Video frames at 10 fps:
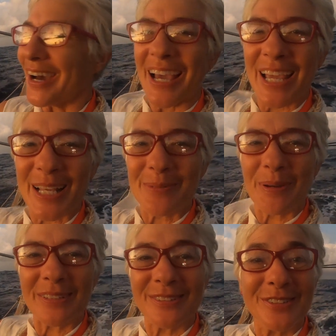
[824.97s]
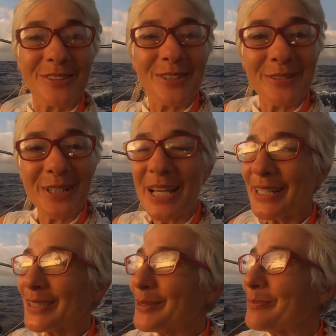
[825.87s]
I had a passenger overnight,
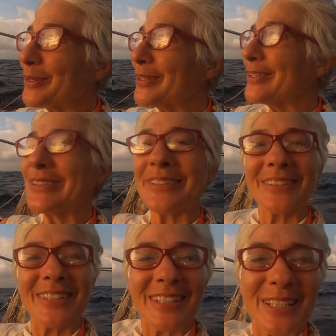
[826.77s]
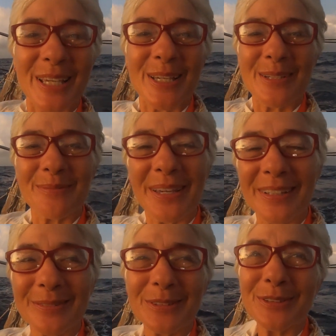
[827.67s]
a little bird that came,
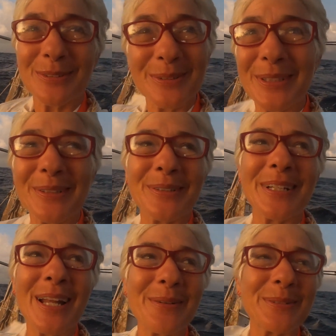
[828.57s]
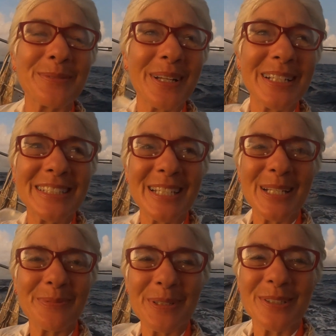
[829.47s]
and it was so cute, and I was wanting to get
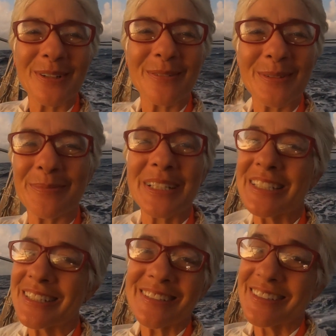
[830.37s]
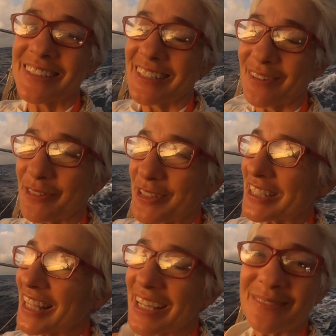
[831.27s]
a picture of it, but
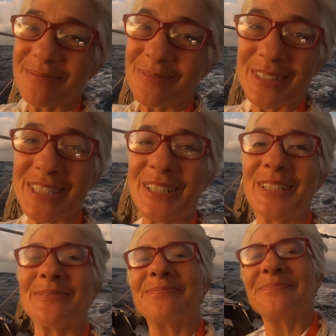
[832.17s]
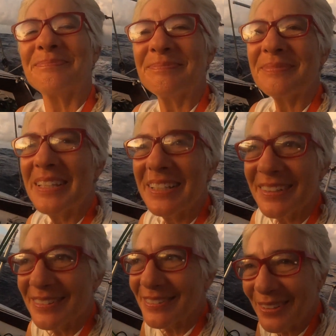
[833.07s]
first light was gone.
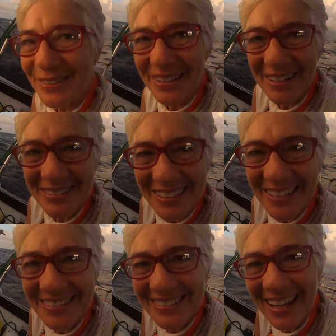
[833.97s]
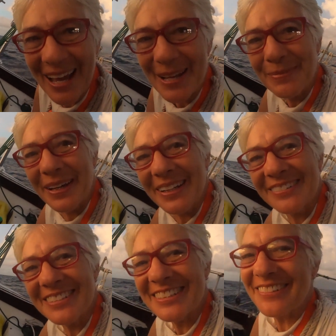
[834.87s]
So that was kind of sad, but it
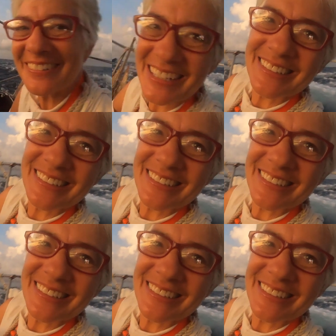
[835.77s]
was so nice